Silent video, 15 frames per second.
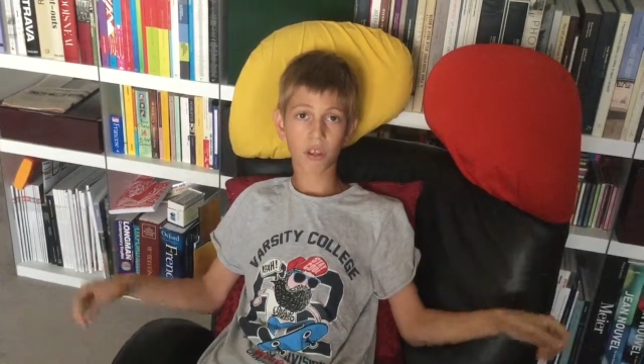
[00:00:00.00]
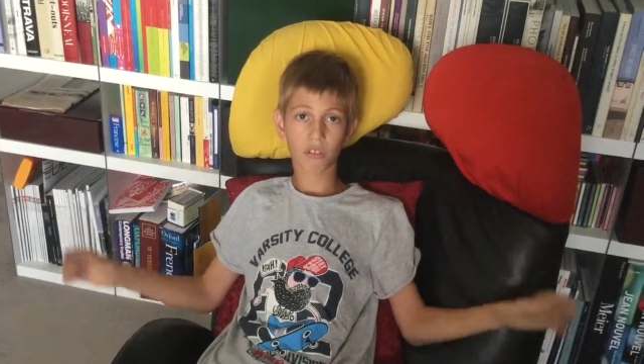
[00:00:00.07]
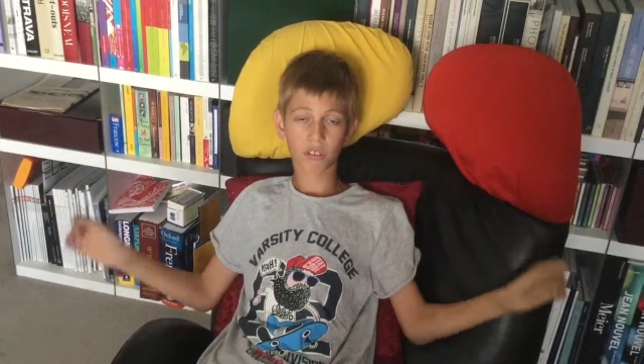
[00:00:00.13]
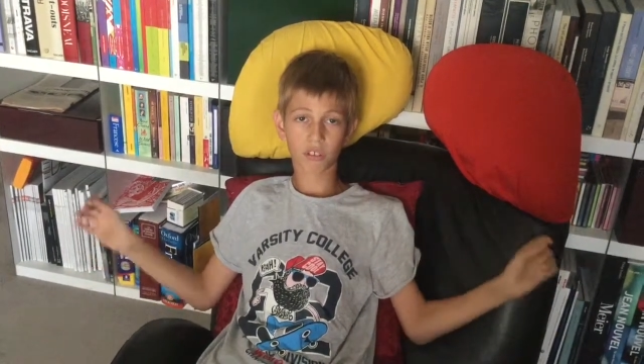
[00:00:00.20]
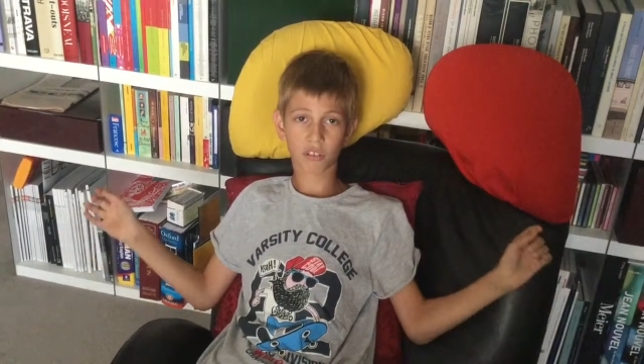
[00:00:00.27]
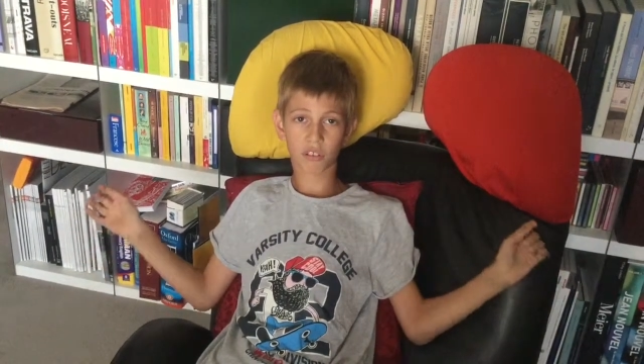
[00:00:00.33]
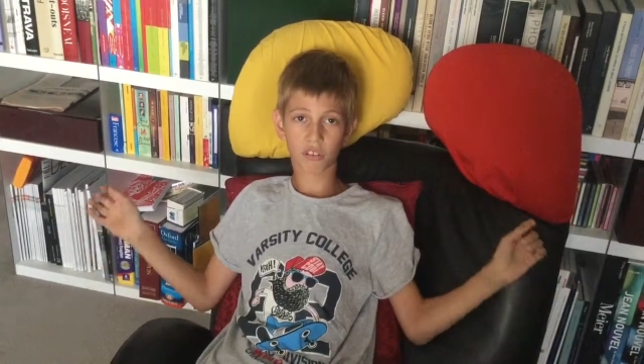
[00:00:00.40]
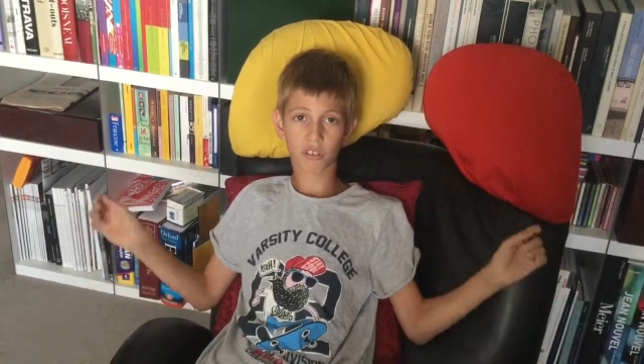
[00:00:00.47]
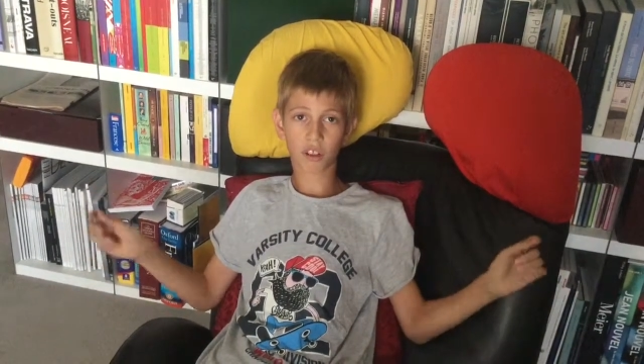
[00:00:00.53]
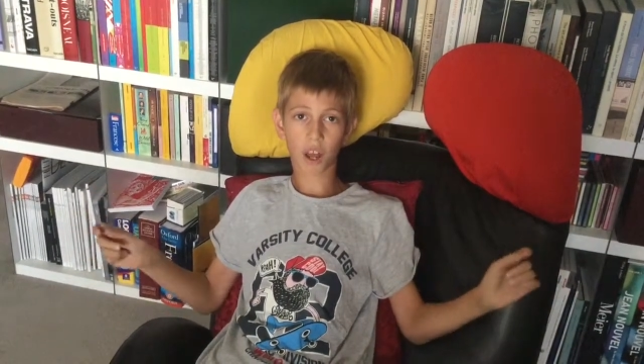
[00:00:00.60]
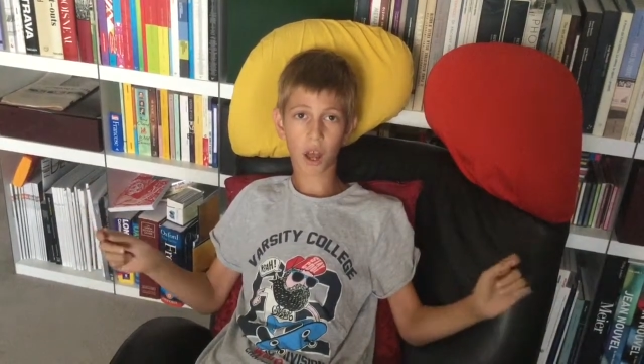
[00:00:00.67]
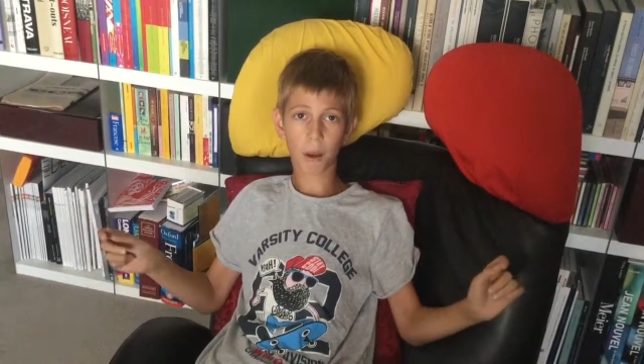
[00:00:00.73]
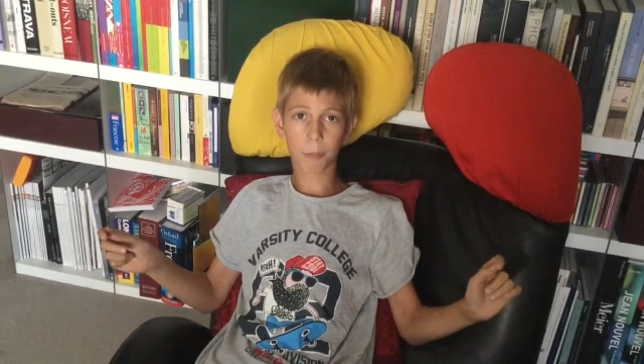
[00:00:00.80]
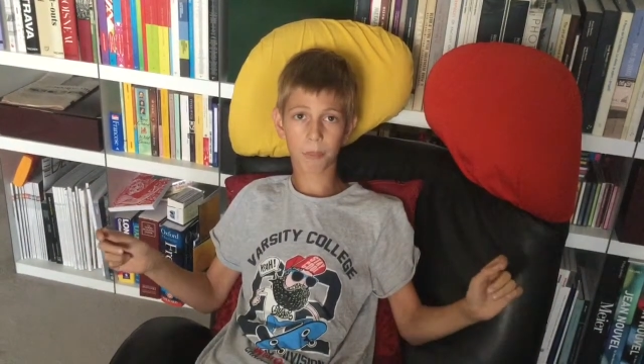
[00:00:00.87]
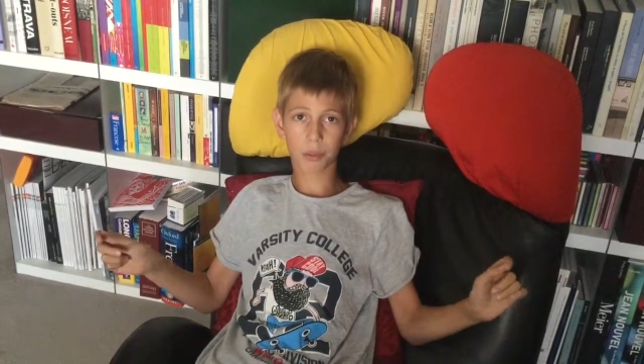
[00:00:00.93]

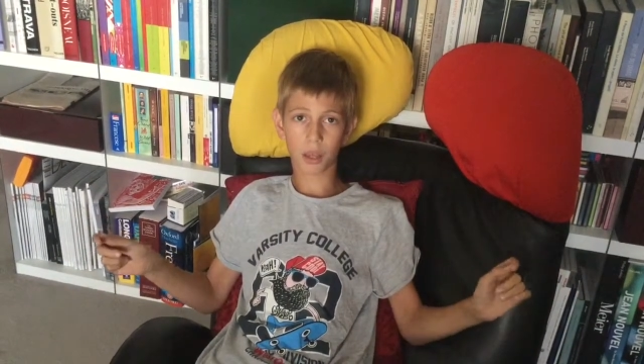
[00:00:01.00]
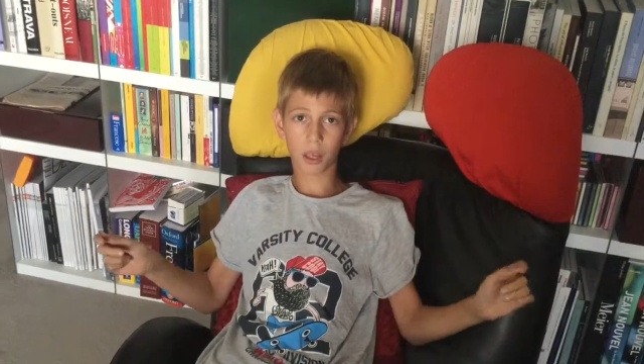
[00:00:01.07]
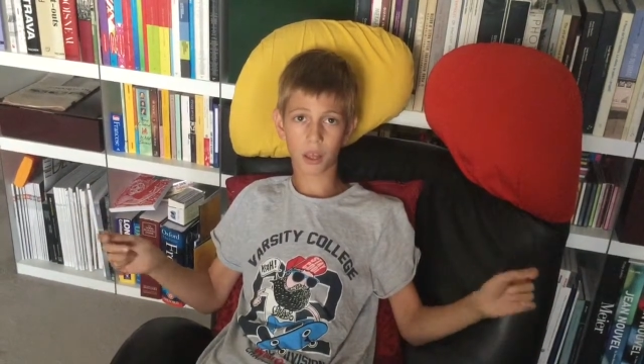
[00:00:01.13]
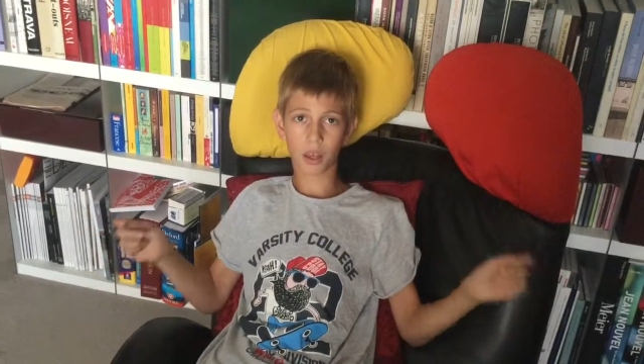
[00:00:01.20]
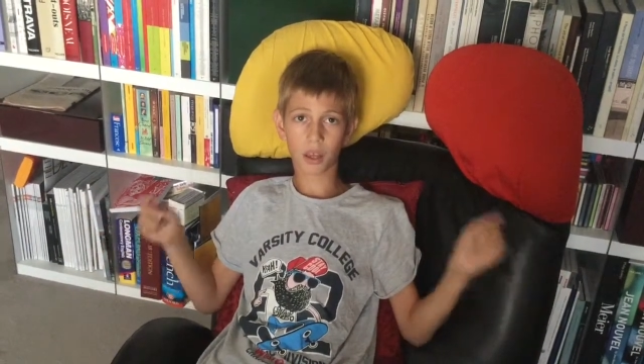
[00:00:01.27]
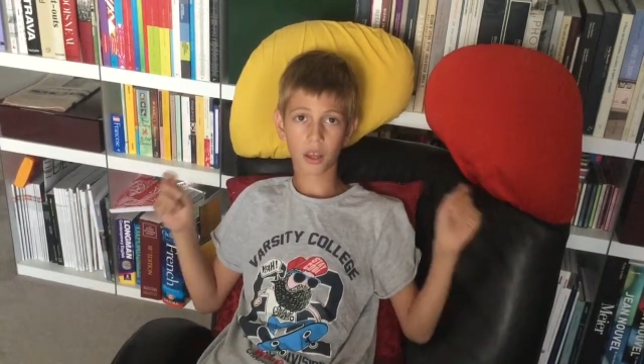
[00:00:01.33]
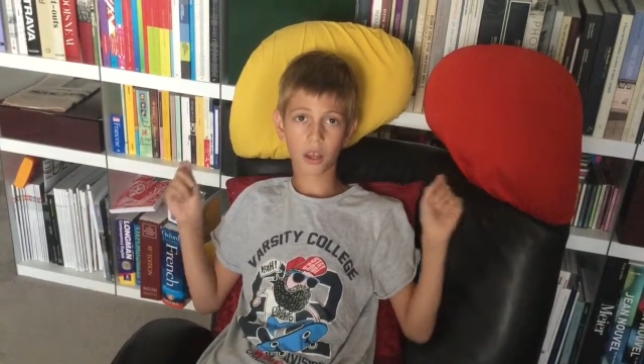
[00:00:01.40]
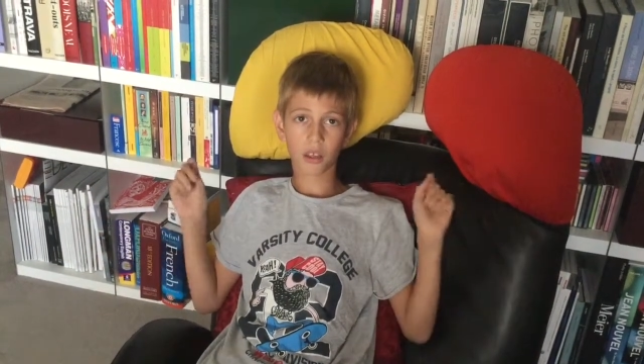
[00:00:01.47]
star player.